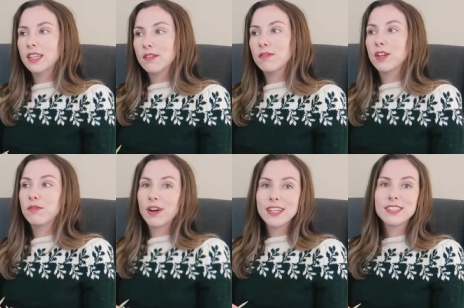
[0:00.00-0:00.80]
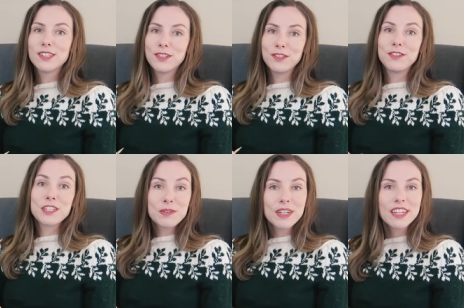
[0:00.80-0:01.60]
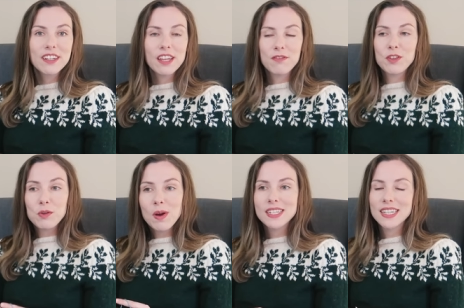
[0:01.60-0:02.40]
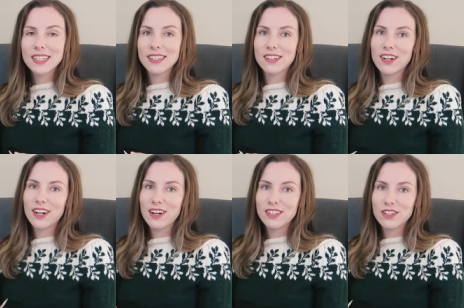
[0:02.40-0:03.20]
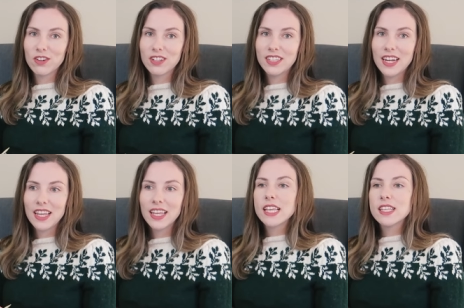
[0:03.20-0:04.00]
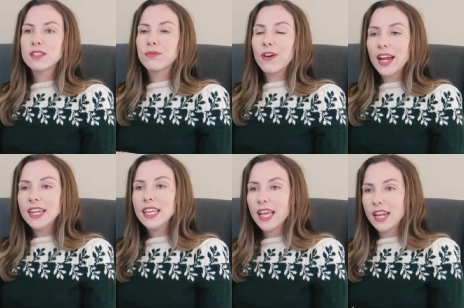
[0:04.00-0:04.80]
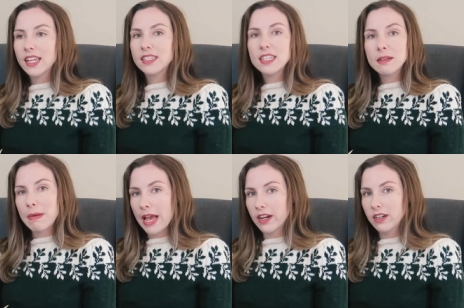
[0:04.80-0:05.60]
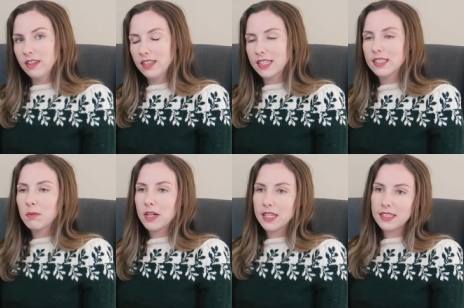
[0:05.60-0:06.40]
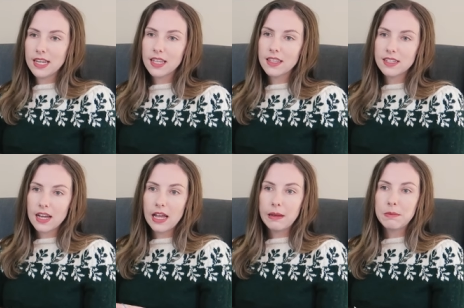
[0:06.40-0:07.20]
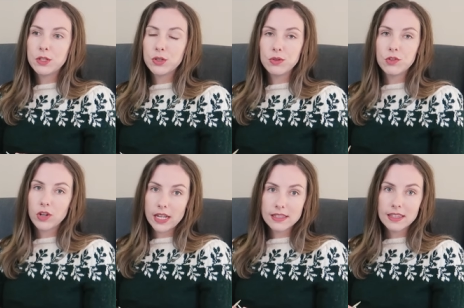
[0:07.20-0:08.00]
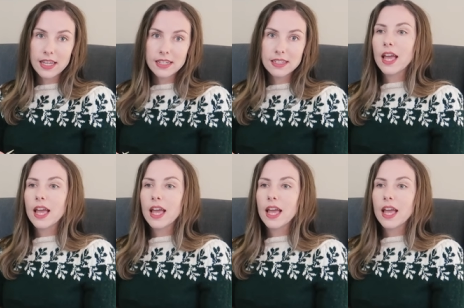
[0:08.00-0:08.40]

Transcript: give advice to doing if you want to get started on historical knitting is finding an antique pattern that someone has taken the time to translate